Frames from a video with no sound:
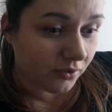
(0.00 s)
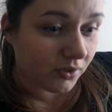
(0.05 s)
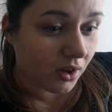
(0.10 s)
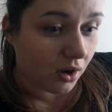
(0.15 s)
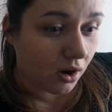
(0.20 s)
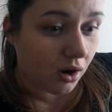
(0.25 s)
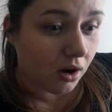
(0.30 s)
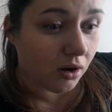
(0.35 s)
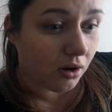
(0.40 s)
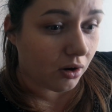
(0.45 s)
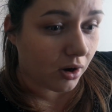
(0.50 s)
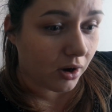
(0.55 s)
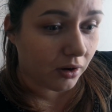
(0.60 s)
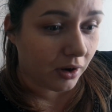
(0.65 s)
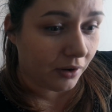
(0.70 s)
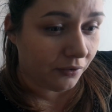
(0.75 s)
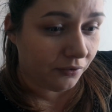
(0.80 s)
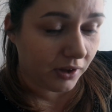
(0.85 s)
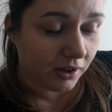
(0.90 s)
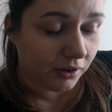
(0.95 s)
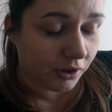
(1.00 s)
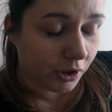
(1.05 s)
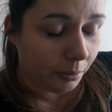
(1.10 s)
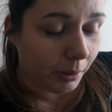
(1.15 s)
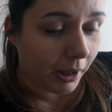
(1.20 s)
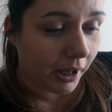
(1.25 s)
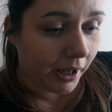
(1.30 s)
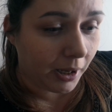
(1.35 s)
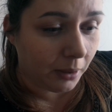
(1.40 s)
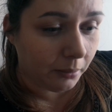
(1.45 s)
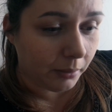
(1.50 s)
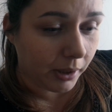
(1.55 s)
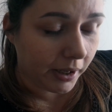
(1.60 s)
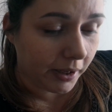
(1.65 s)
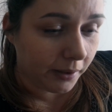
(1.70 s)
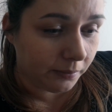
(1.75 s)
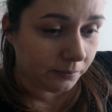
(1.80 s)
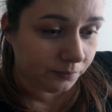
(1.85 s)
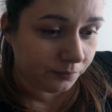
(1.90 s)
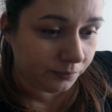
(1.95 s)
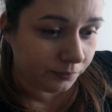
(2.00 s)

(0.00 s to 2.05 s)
Oh, I feel your pain, mate.